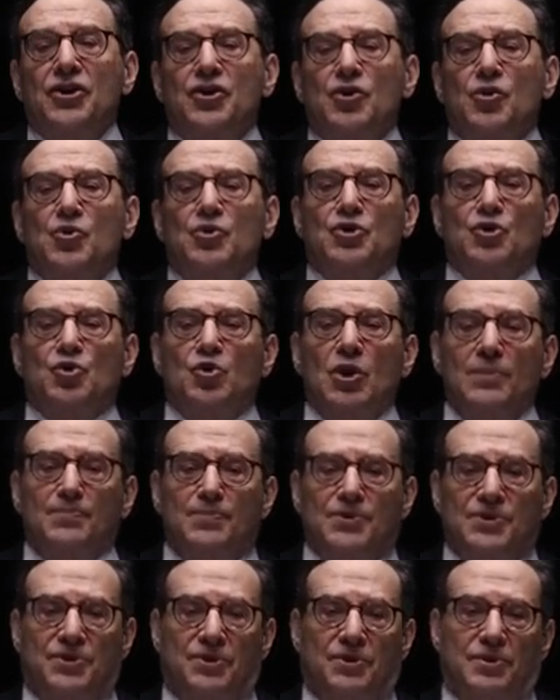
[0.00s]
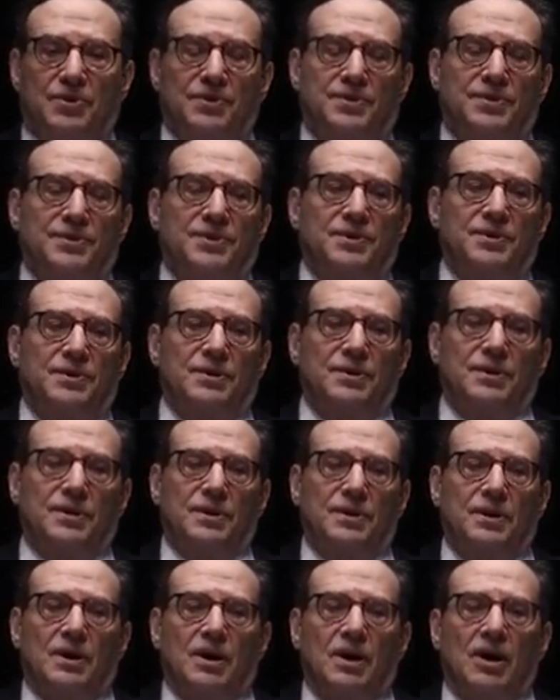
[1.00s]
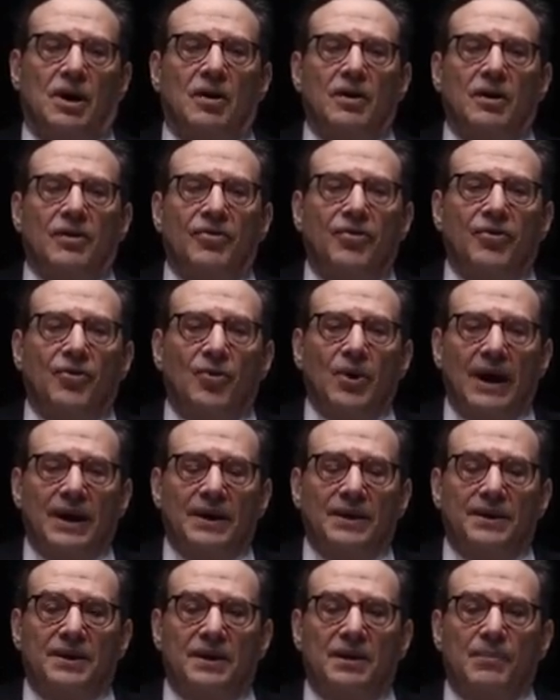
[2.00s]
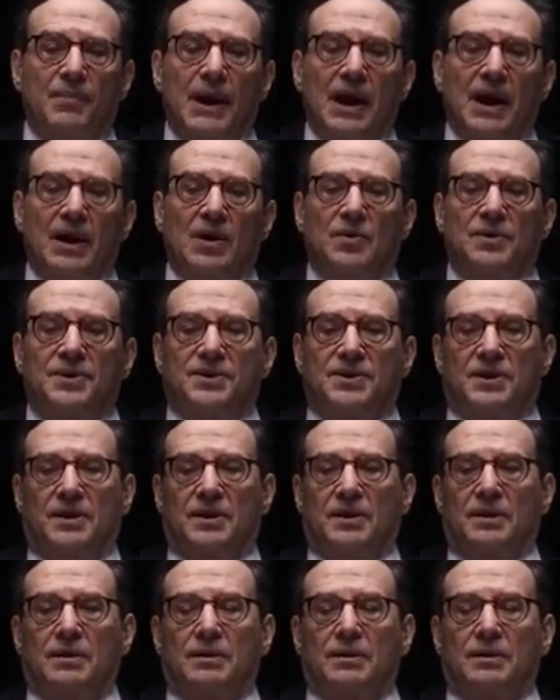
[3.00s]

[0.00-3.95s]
you Trumpsters are a threat to democracy.